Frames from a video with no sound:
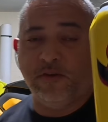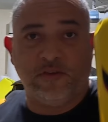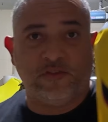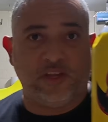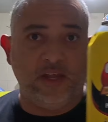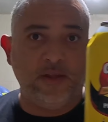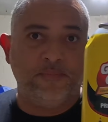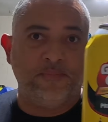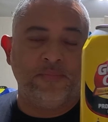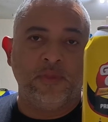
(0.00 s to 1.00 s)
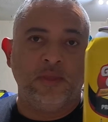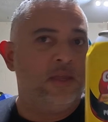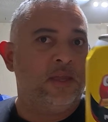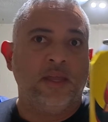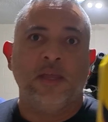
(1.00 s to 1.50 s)
your ski,
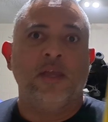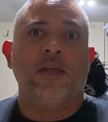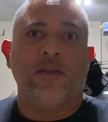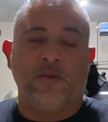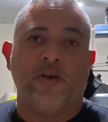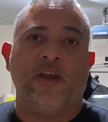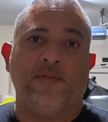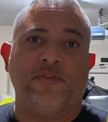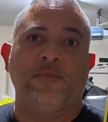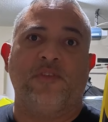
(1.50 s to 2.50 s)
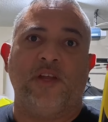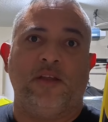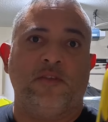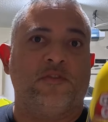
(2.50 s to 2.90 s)
you're gonna have some stains.